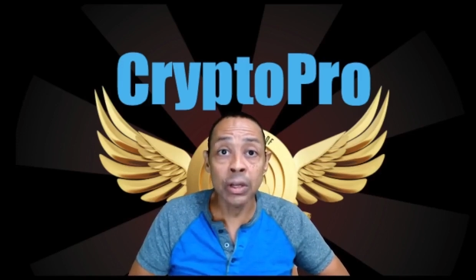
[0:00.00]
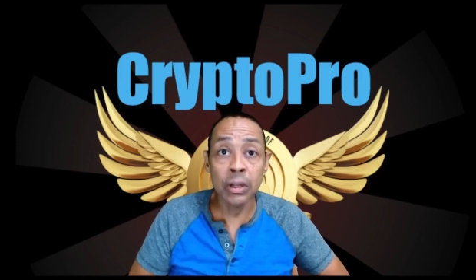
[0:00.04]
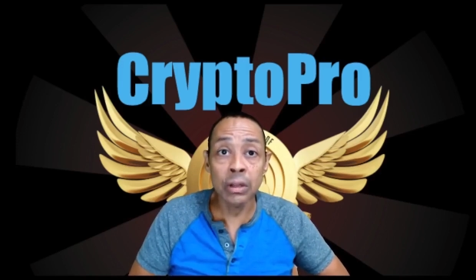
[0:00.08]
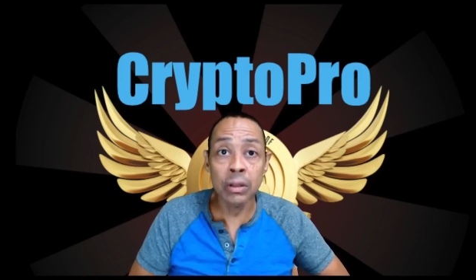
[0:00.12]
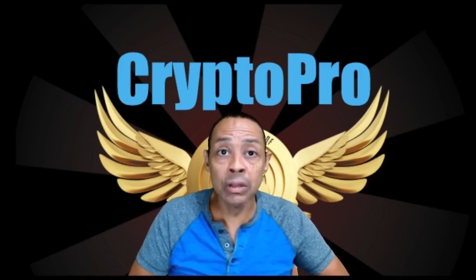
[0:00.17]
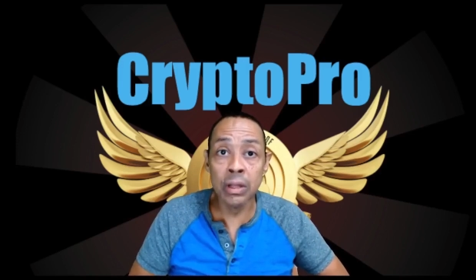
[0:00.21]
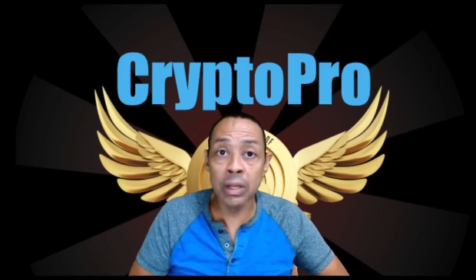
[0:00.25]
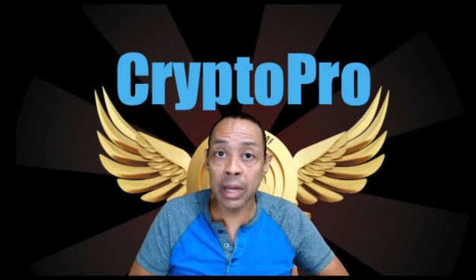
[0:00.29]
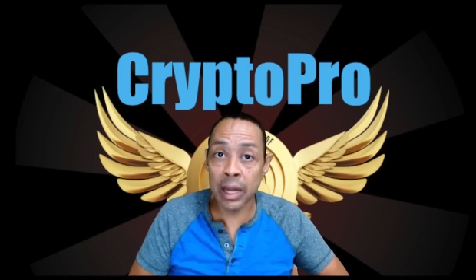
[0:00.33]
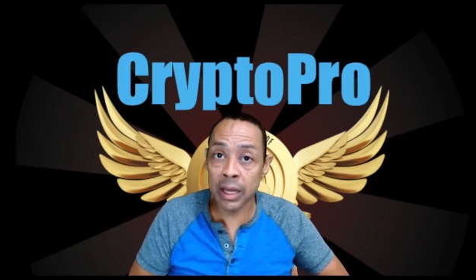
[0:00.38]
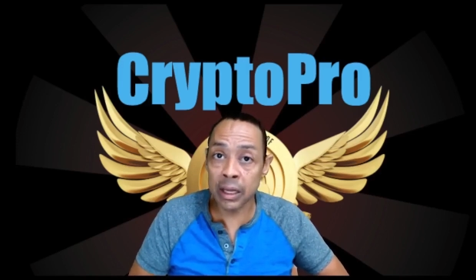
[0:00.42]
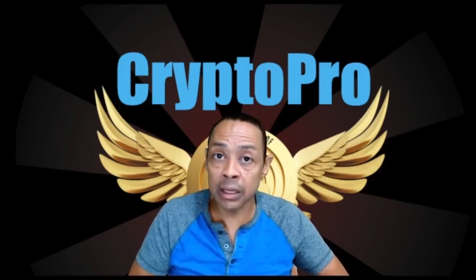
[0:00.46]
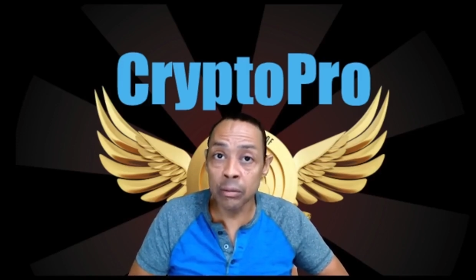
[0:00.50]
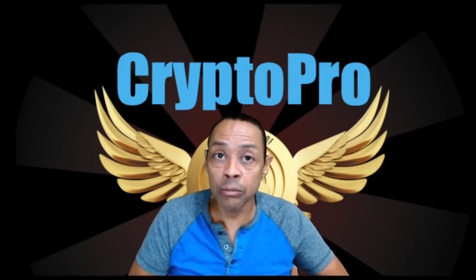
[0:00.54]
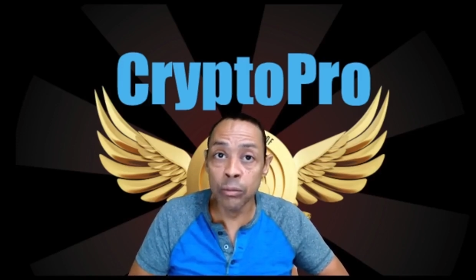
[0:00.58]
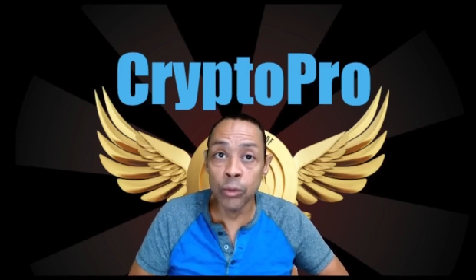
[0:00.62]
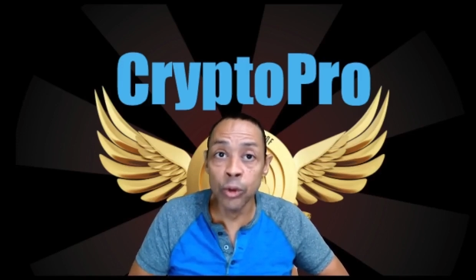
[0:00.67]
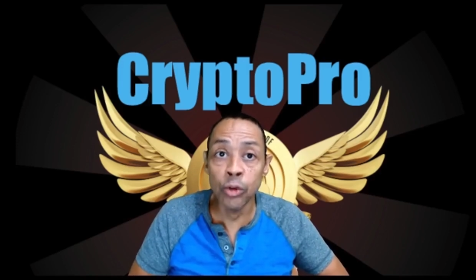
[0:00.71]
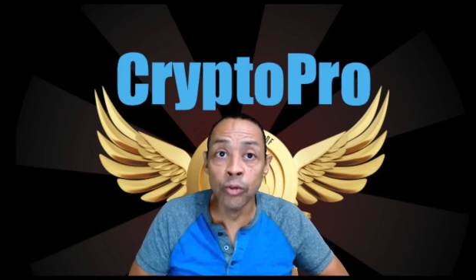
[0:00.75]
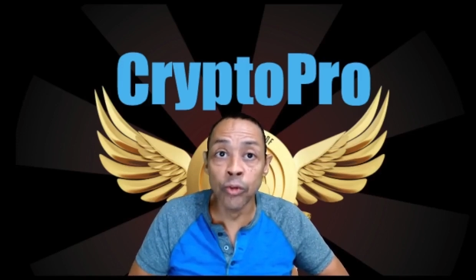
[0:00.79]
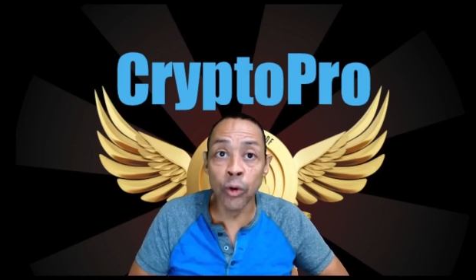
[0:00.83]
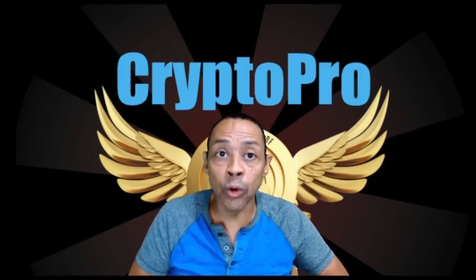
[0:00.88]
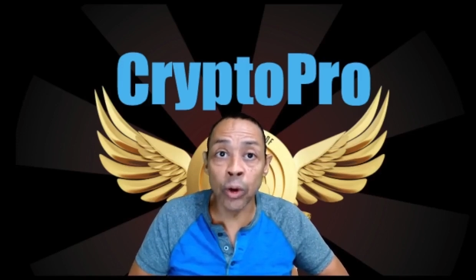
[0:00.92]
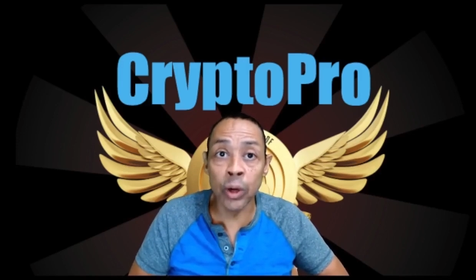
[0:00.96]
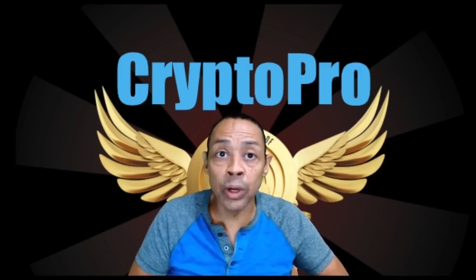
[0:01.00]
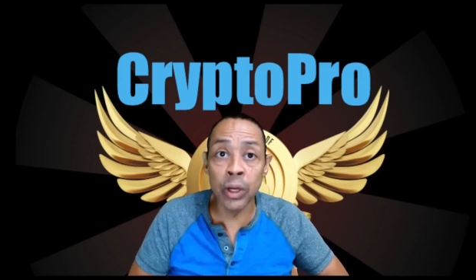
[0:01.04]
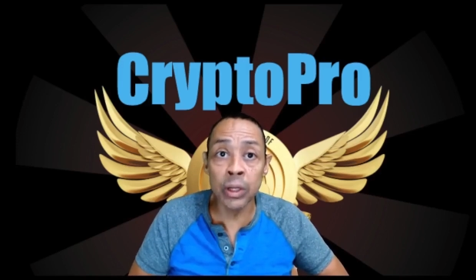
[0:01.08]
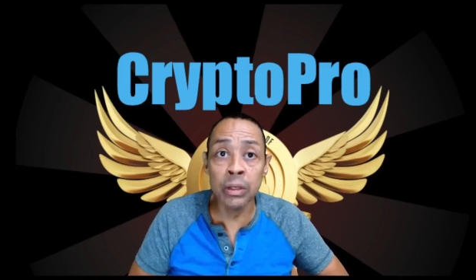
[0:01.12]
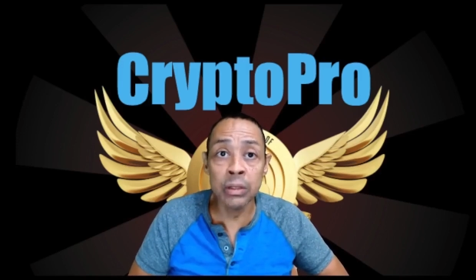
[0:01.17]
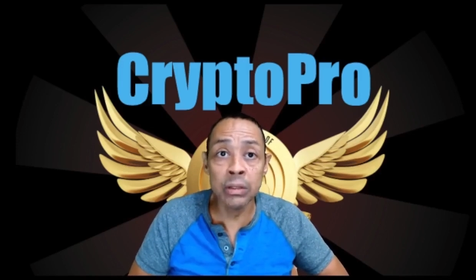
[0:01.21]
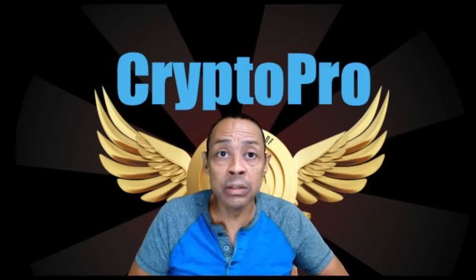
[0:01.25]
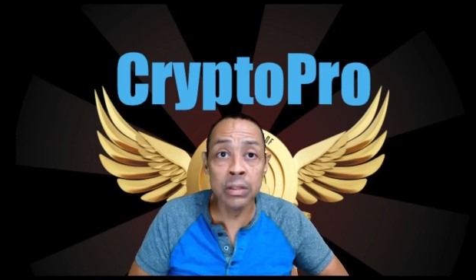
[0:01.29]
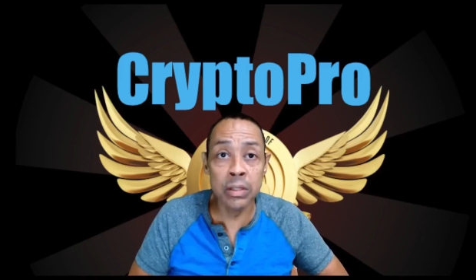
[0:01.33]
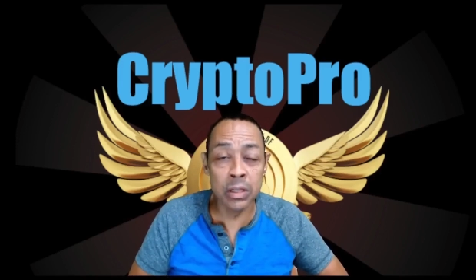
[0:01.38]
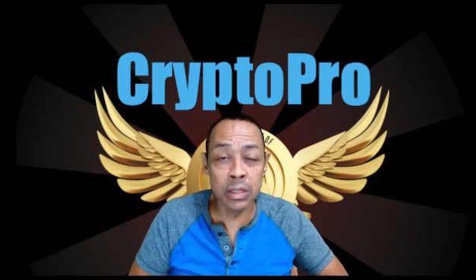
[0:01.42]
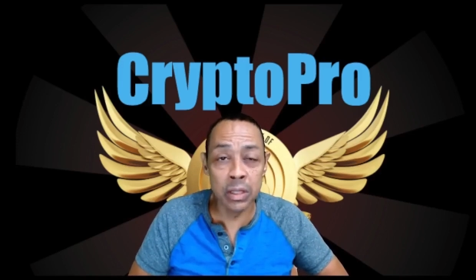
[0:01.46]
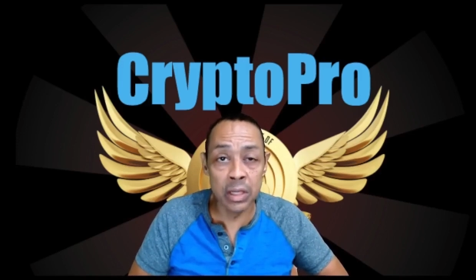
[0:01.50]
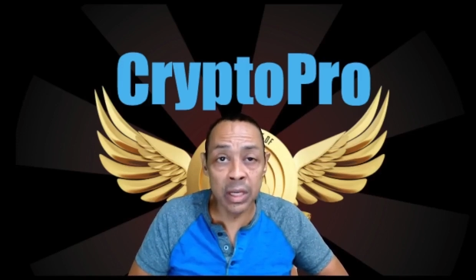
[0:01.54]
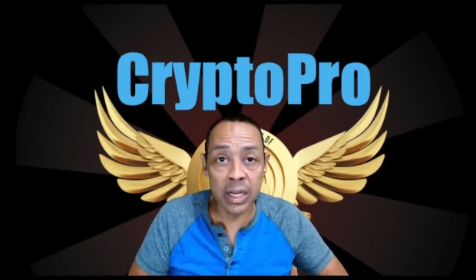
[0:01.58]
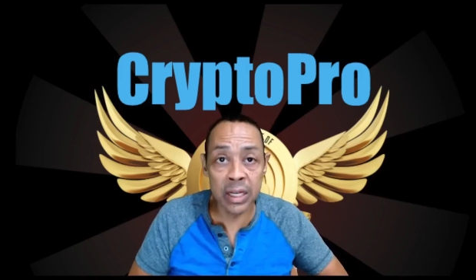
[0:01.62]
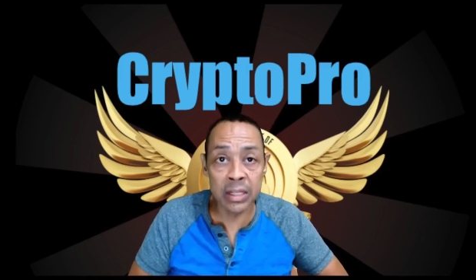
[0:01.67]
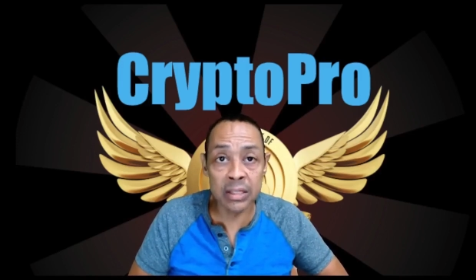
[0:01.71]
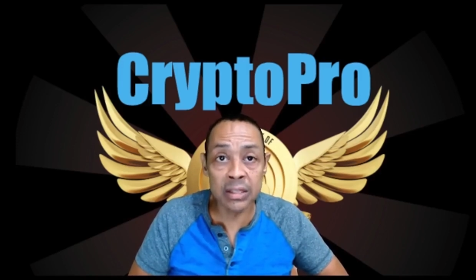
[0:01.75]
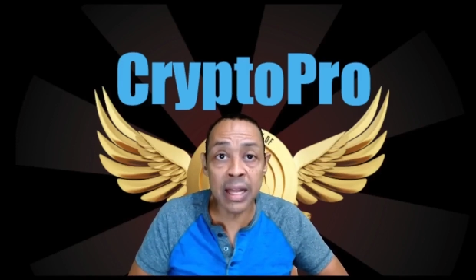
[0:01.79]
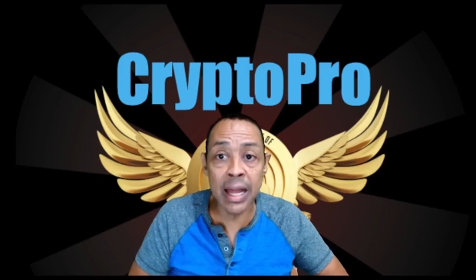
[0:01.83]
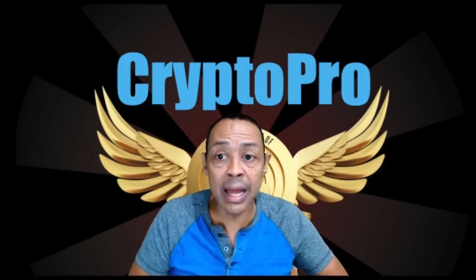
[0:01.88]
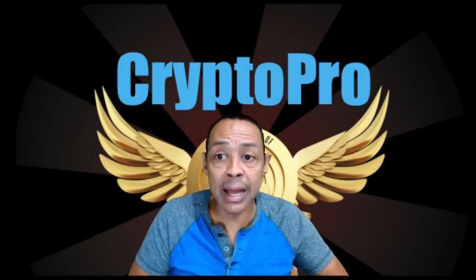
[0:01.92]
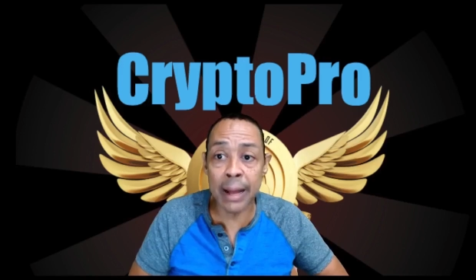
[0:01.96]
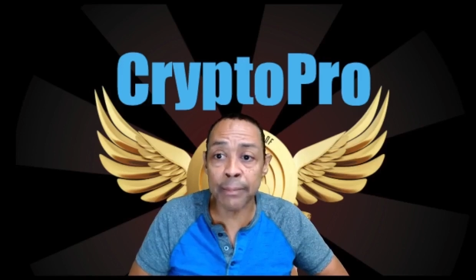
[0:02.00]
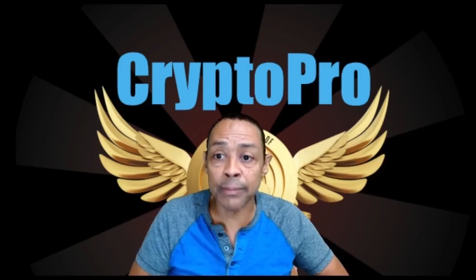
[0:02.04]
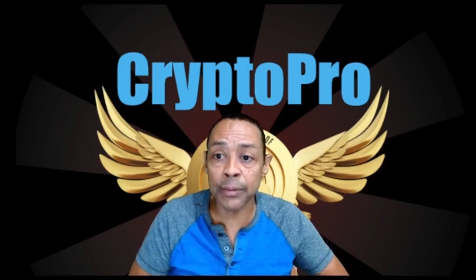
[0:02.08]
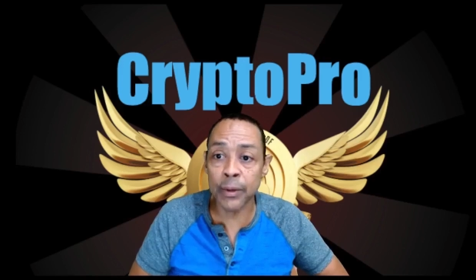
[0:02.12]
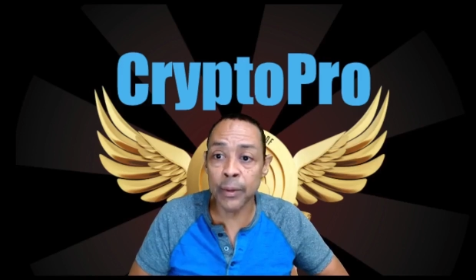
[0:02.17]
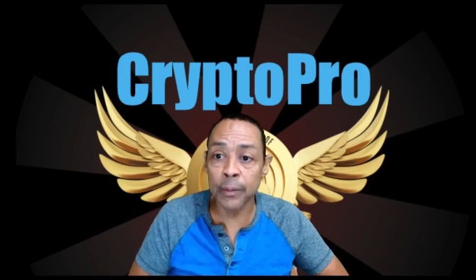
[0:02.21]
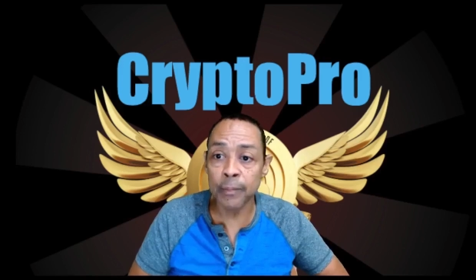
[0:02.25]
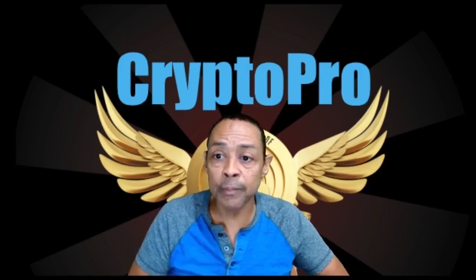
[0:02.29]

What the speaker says: then I can move on to the next step.